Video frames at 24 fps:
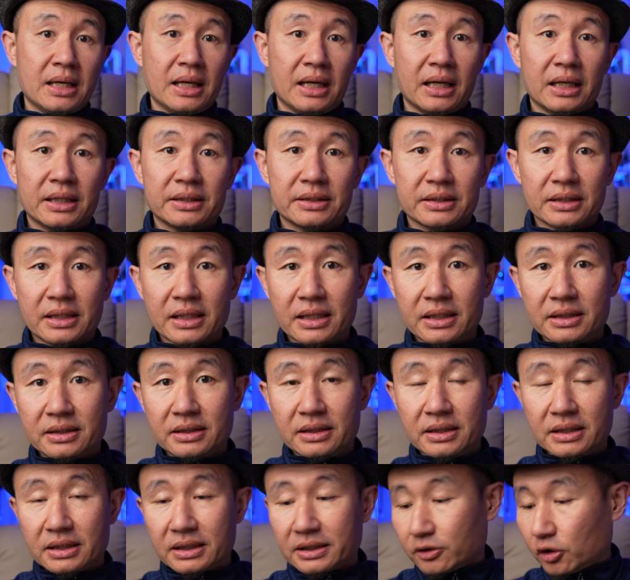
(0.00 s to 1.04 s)
And again,
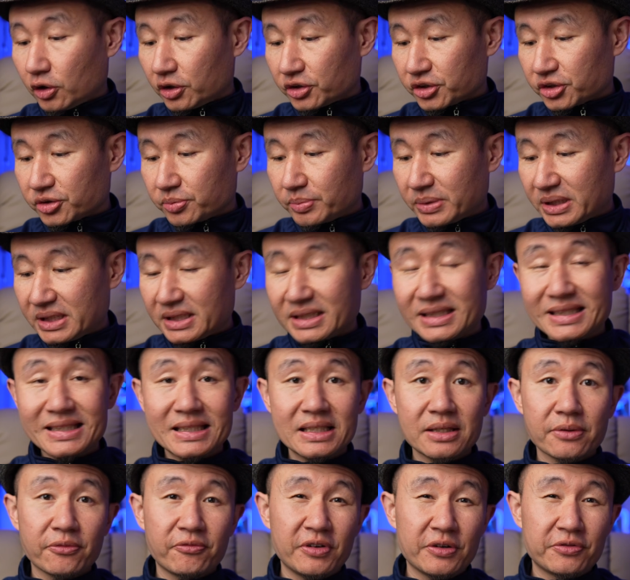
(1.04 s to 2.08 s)
it costs
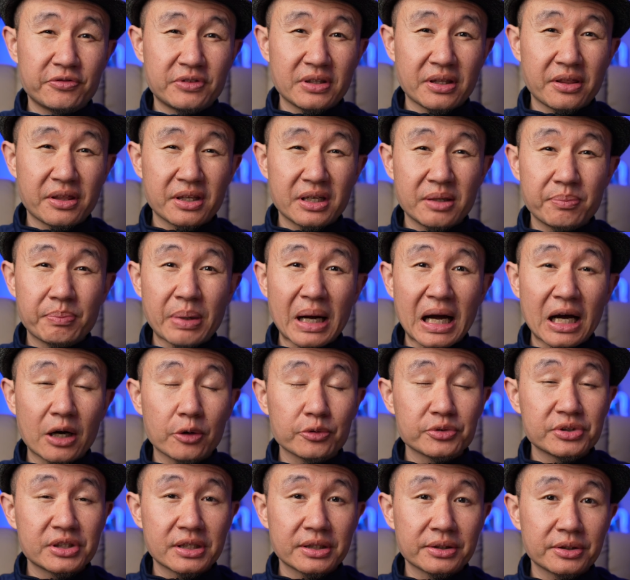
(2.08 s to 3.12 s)
me
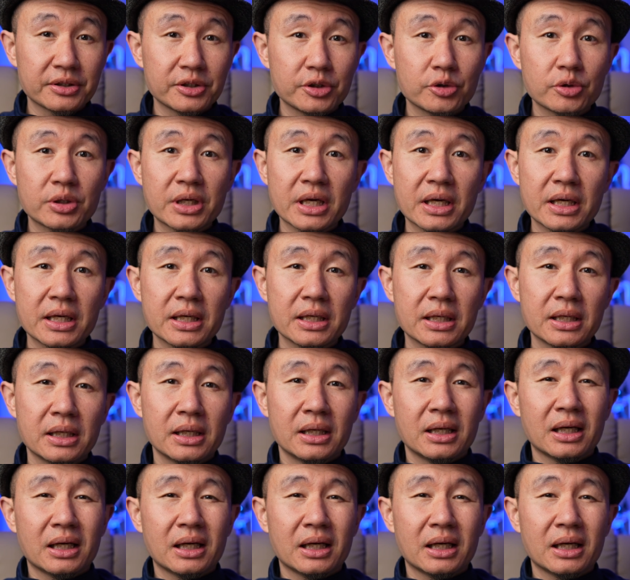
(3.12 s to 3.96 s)
£53 here in the UK.